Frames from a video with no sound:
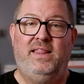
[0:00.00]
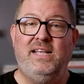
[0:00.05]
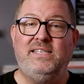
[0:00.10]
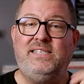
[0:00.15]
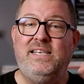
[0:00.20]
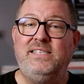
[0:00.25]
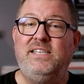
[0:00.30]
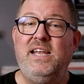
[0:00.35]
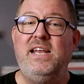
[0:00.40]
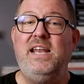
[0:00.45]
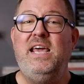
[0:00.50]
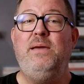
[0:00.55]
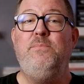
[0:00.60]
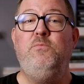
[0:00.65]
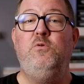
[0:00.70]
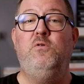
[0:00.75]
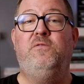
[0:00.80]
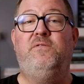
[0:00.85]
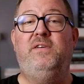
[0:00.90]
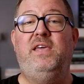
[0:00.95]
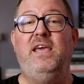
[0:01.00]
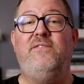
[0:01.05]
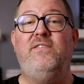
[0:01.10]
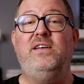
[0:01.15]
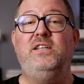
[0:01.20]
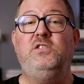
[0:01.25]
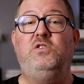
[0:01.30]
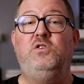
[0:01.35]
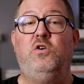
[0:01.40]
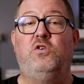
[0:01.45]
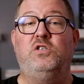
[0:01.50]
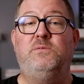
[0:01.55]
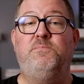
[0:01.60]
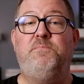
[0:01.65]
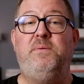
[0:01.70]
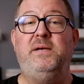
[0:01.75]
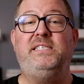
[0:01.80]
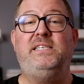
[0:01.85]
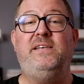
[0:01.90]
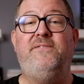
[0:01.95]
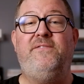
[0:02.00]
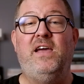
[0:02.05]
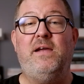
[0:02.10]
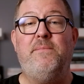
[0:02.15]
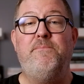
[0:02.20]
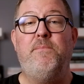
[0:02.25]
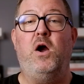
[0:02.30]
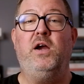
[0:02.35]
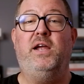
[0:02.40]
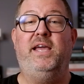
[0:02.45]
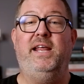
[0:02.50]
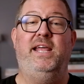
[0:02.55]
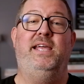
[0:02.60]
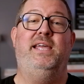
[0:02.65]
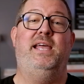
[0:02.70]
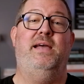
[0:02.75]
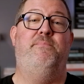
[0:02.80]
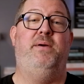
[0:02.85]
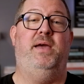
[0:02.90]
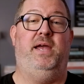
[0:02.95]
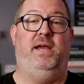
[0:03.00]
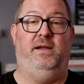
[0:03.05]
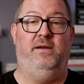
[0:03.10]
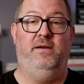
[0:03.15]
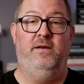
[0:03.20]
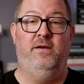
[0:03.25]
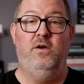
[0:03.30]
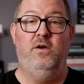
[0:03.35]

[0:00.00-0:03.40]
This is the name you've given to your specific marketing campaign.